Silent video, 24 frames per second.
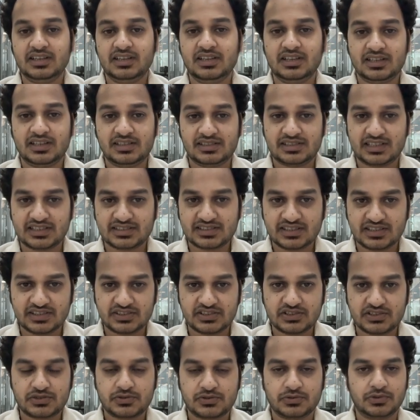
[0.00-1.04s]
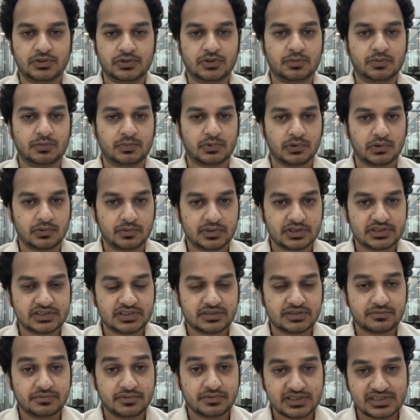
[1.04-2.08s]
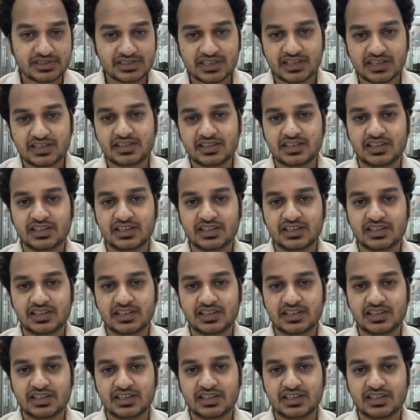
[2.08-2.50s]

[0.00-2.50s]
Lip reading: in TestCase Studio Pro version which can